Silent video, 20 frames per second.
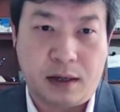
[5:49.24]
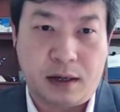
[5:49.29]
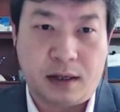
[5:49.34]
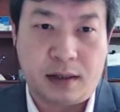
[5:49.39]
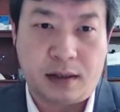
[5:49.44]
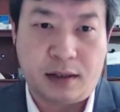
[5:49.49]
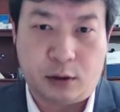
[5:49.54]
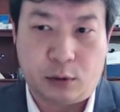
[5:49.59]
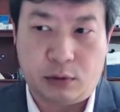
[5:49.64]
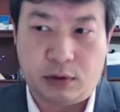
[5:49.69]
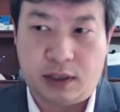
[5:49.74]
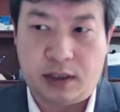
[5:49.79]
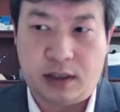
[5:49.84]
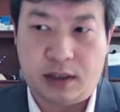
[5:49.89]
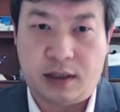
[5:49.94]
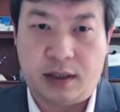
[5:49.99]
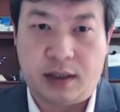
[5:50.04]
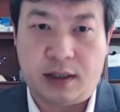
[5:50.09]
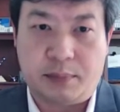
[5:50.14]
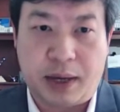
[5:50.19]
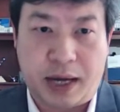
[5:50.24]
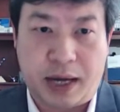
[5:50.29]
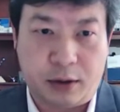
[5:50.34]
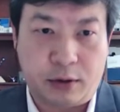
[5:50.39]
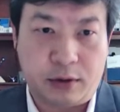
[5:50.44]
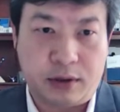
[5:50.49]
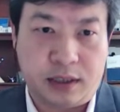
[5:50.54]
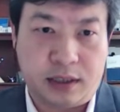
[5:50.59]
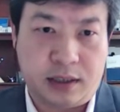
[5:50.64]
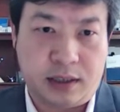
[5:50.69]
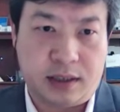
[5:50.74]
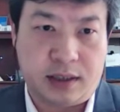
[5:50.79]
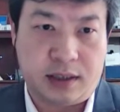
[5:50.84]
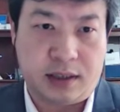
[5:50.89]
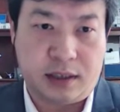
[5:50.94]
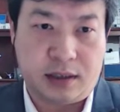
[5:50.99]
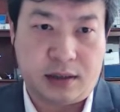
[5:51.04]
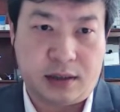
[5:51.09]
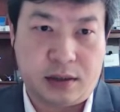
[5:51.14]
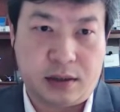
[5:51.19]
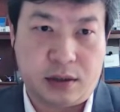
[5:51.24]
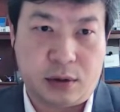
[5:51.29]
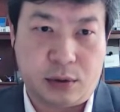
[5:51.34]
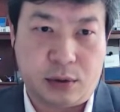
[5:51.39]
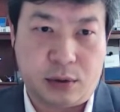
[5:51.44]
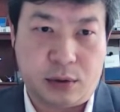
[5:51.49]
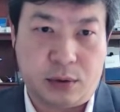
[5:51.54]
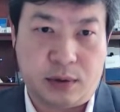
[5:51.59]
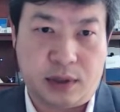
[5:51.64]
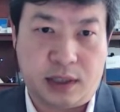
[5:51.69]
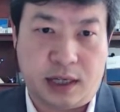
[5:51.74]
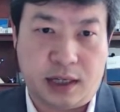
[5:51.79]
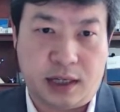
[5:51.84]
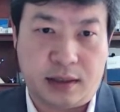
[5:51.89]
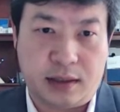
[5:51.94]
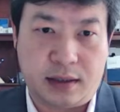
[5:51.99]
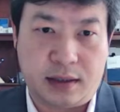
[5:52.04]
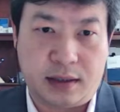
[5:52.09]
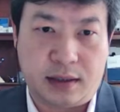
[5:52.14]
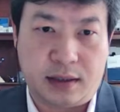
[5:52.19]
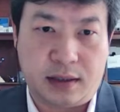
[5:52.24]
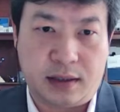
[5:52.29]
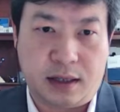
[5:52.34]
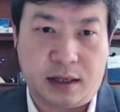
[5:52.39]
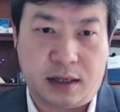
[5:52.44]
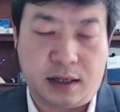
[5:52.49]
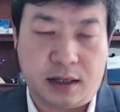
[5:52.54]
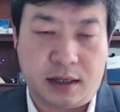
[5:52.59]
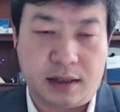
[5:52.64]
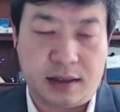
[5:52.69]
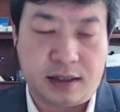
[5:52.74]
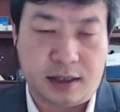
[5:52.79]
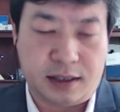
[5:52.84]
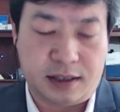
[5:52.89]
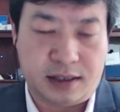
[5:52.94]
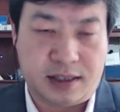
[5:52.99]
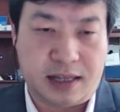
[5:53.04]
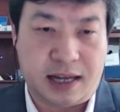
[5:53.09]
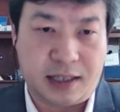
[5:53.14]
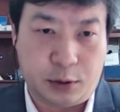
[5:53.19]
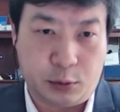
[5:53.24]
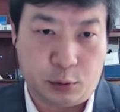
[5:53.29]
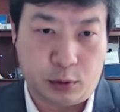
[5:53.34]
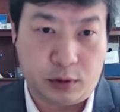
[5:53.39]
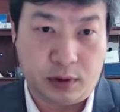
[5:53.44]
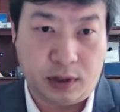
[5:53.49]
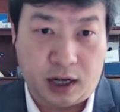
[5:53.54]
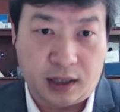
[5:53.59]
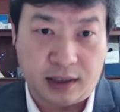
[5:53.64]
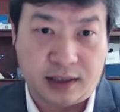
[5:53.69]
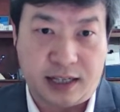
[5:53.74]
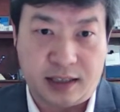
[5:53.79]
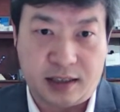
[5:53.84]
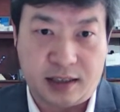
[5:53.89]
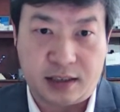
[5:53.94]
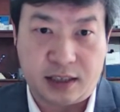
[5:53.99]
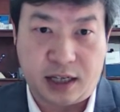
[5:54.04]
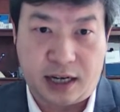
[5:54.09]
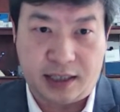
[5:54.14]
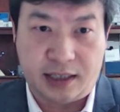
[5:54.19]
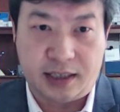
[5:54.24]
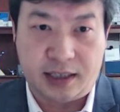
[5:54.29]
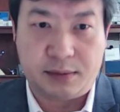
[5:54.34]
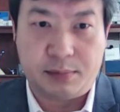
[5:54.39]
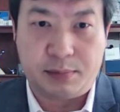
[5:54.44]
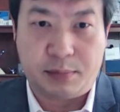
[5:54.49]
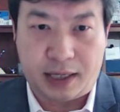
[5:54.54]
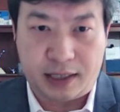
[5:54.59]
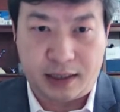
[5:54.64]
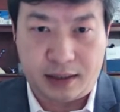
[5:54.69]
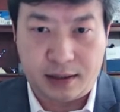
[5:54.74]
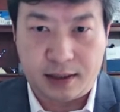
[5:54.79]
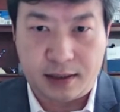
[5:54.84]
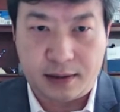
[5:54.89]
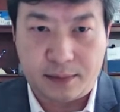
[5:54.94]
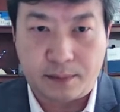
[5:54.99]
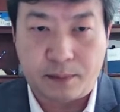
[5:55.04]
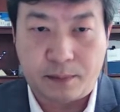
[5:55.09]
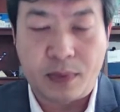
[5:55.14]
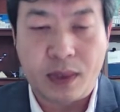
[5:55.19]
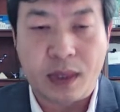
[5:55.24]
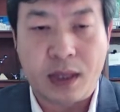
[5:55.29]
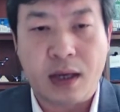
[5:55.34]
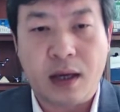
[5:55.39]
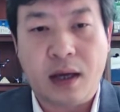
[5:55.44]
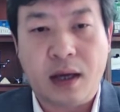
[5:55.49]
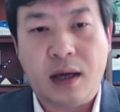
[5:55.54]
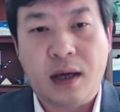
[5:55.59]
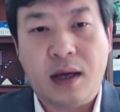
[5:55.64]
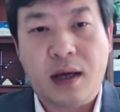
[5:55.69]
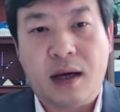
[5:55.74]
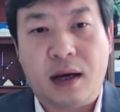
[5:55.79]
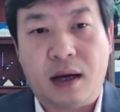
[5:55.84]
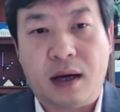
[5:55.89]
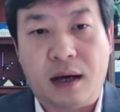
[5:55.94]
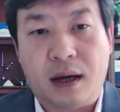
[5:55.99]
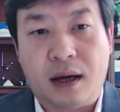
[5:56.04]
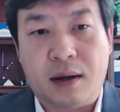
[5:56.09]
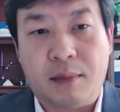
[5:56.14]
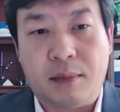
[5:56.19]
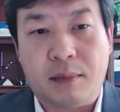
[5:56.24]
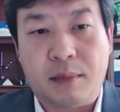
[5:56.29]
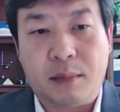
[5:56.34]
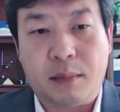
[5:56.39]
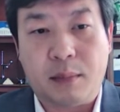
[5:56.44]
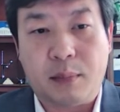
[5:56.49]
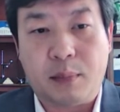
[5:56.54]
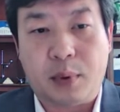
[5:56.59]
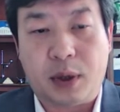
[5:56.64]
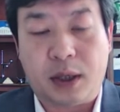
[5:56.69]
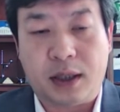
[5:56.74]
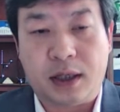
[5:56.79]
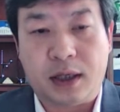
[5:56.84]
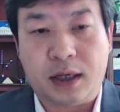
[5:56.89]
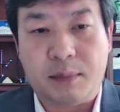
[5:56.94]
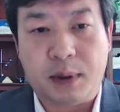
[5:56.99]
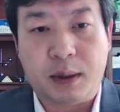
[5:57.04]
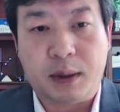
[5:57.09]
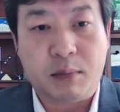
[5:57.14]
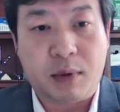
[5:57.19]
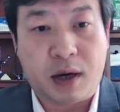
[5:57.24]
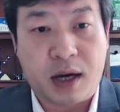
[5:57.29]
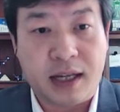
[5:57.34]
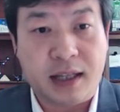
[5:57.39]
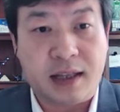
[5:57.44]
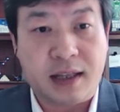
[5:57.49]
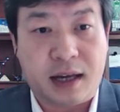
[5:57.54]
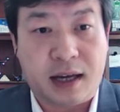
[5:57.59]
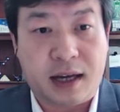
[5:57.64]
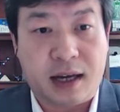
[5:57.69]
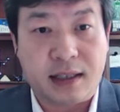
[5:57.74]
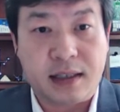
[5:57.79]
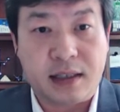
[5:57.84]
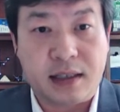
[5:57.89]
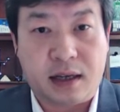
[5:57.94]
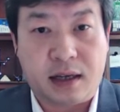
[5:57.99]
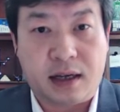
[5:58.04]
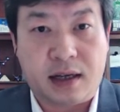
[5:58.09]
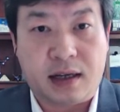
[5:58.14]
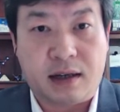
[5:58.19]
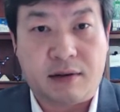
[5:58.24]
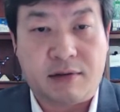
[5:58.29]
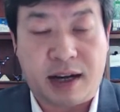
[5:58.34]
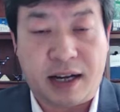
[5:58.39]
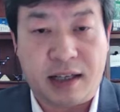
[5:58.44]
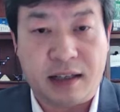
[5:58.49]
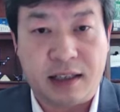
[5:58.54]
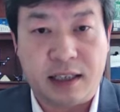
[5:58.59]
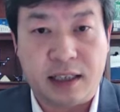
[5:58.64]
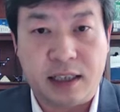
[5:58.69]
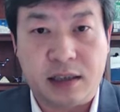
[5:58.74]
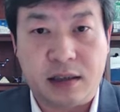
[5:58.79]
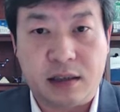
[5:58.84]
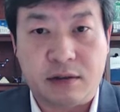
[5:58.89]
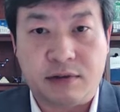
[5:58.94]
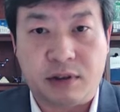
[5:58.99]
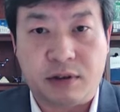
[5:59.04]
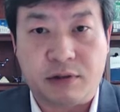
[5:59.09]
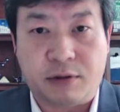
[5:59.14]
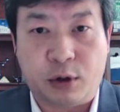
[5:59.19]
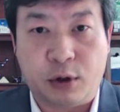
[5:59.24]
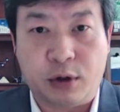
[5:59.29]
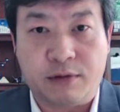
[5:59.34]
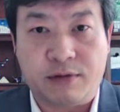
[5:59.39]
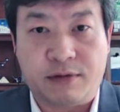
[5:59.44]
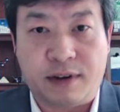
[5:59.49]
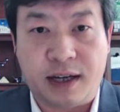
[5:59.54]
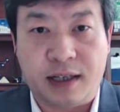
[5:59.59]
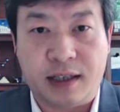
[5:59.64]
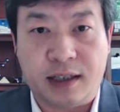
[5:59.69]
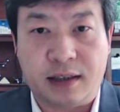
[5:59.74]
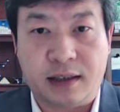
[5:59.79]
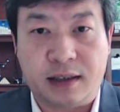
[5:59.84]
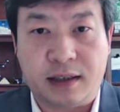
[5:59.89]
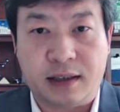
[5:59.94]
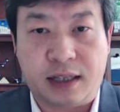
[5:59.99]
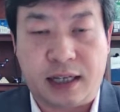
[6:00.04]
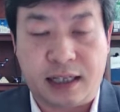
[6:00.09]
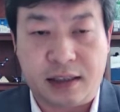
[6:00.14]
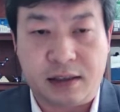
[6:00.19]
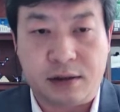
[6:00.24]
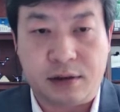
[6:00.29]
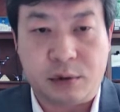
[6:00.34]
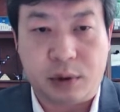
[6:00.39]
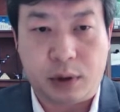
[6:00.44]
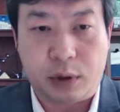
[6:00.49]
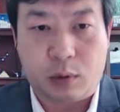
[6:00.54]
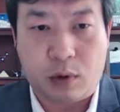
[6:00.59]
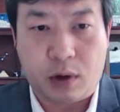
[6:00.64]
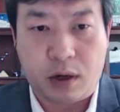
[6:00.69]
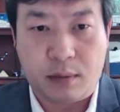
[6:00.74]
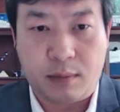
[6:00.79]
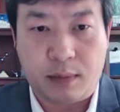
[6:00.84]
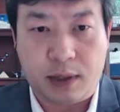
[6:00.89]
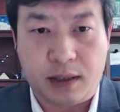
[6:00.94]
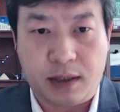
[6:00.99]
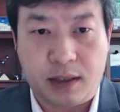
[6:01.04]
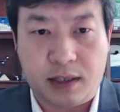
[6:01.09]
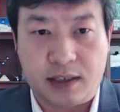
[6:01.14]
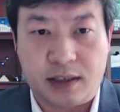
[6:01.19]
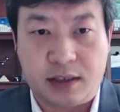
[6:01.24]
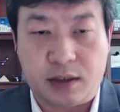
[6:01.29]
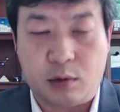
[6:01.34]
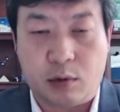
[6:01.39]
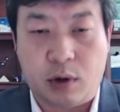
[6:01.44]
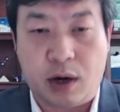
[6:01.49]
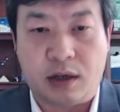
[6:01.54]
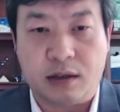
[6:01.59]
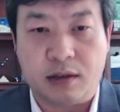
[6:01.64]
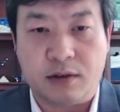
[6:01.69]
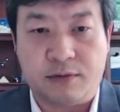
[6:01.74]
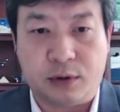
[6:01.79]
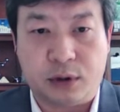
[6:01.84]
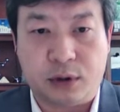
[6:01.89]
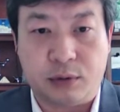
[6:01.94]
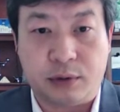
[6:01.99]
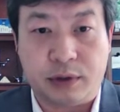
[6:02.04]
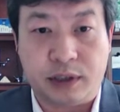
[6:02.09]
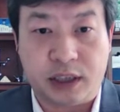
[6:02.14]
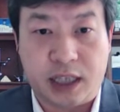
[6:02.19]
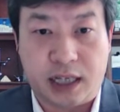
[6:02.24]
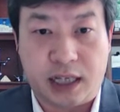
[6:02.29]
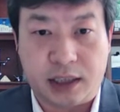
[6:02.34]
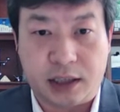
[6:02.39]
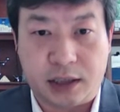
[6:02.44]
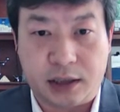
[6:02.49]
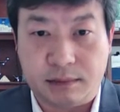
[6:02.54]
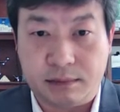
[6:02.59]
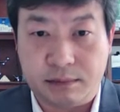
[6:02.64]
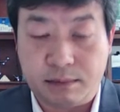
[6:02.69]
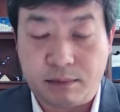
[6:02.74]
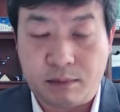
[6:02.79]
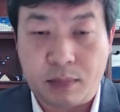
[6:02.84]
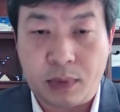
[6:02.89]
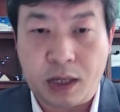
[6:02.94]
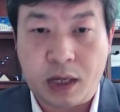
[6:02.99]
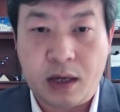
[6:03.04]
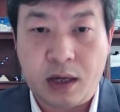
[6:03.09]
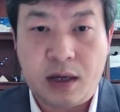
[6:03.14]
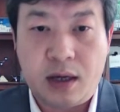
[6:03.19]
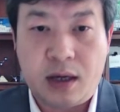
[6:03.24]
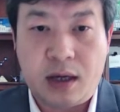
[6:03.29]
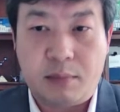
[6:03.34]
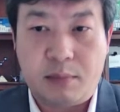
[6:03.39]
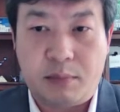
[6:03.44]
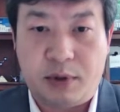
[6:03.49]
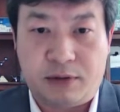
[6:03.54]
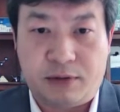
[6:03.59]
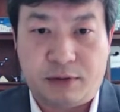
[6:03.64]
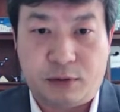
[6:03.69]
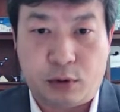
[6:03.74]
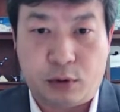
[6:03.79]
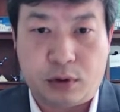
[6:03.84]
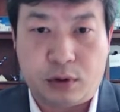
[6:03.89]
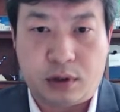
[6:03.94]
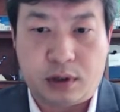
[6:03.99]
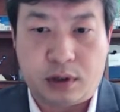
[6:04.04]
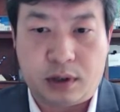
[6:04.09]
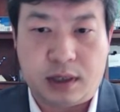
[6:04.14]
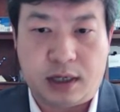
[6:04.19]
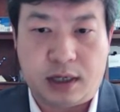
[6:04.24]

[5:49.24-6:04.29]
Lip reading: the only penalty is that you will not get a Chinese patent. But keep in mind that violation of the foreign filing license requirement is a ground for rejection before